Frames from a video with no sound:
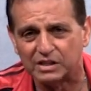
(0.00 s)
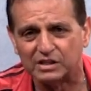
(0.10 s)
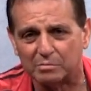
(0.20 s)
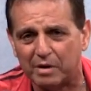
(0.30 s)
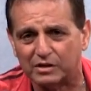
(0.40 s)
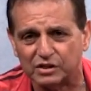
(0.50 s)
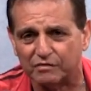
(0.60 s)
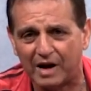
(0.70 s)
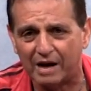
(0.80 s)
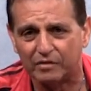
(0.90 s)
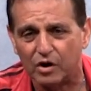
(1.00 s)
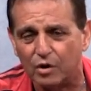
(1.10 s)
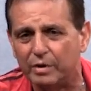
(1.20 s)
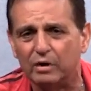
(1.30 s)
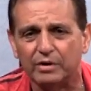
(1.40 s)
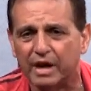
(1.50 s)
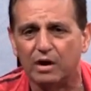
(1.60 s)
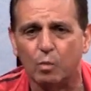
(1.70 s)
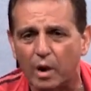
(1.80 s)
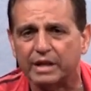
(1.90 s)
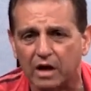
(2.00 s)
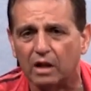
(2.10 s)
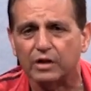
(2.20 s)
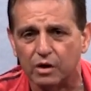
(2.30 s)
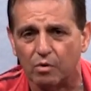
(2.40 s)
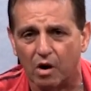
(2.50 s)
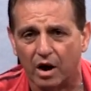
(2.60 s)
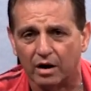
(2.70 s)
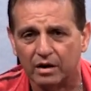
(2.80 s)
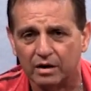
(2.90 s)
is about survival. We don't care what color you are.